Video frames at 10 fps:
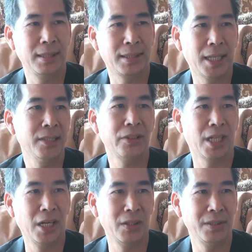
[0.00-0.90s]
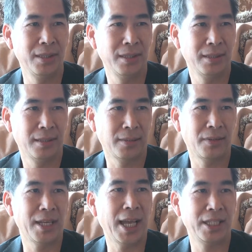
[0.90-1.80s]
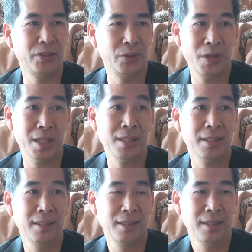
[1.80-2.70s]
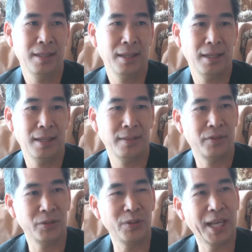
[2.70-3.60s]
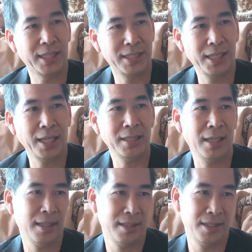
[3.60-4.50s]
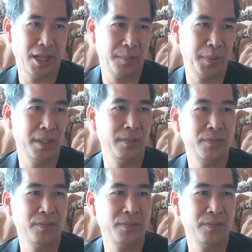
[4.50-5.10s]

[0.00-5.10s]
country code, like for that US, for the United States, JP